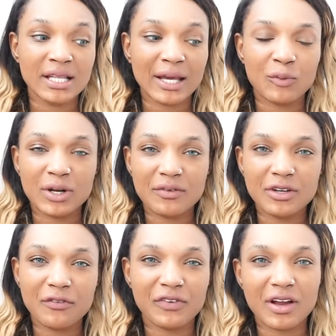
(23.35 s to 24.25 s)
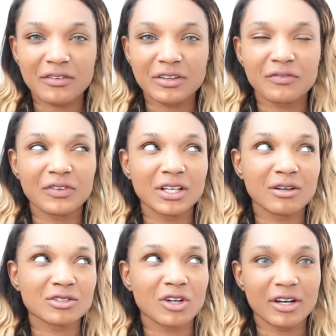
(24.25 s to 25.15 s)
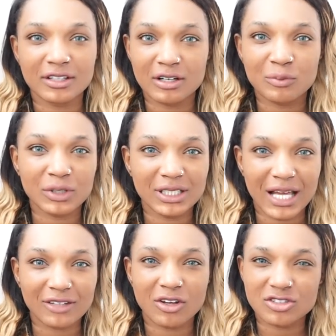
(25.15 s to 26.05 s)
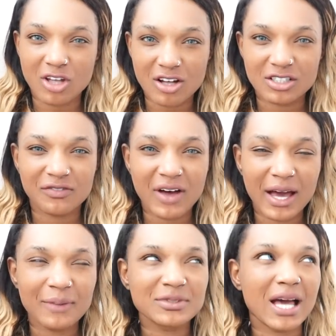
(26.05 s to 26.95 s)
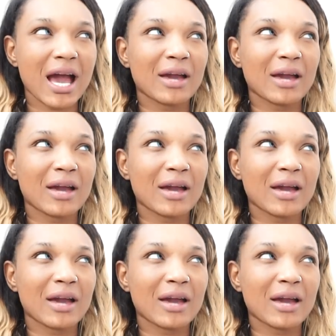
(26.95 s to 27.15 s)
like whatever your favorite videos are that are really like nostalgic vibes,